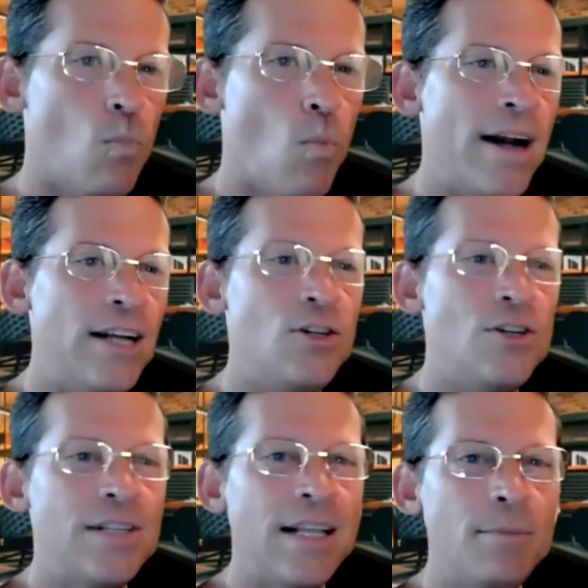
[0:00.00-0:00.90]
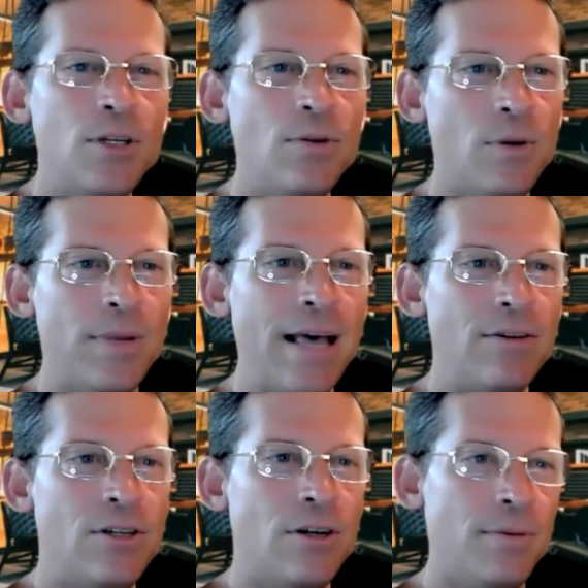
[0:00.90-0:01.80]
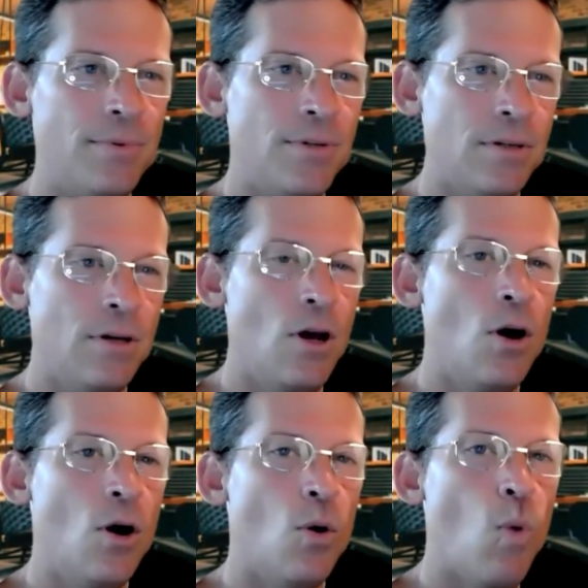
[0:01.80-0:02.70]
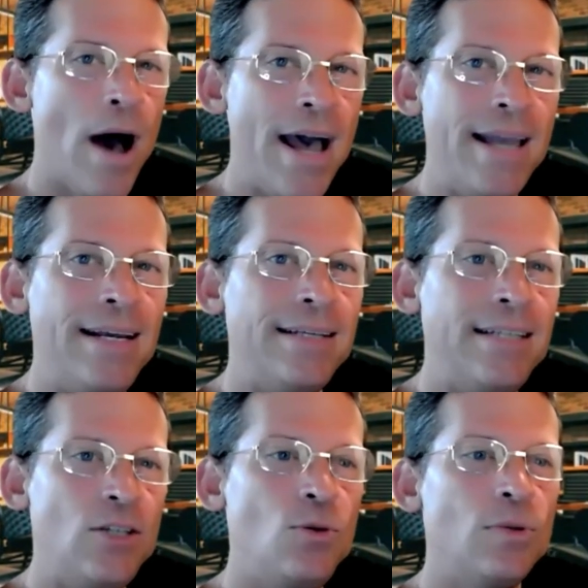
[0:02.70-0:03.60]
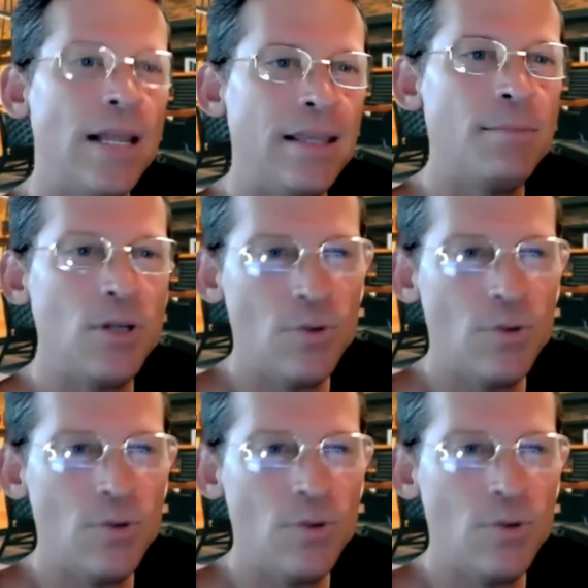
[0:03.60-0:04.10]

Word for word: Why did you just let them do it without terms? Why did you let them